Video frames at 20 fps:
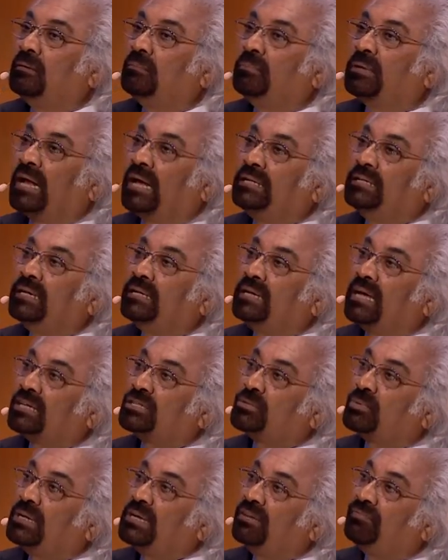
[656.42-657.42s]
but I think
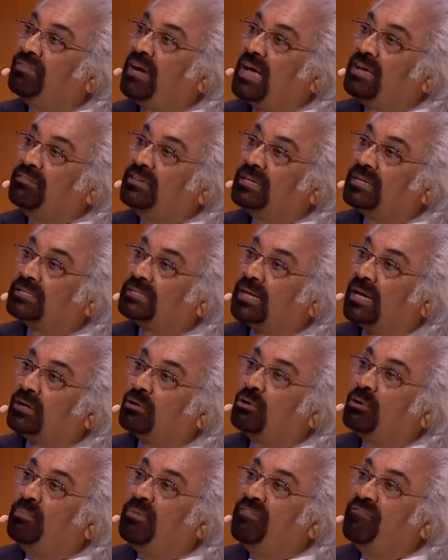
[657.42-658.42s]
next twenty-five years are
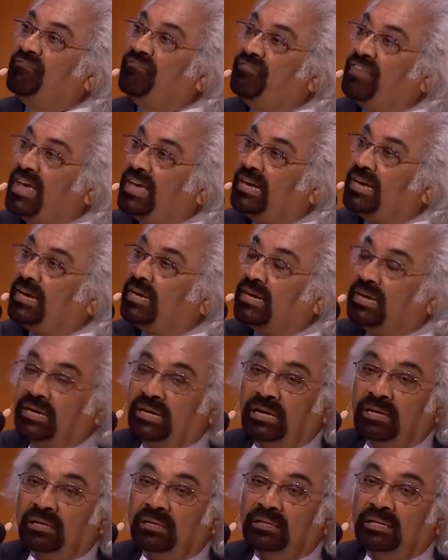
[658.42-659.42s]
going to be very
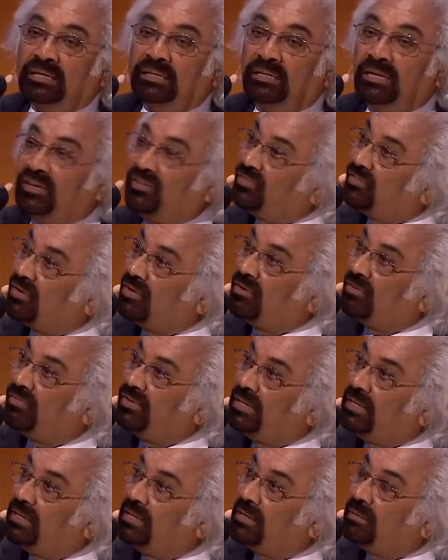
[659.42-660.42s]
critical in the history of
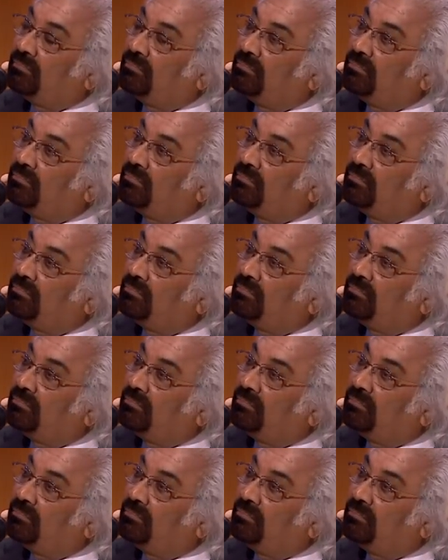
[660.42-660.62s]
India.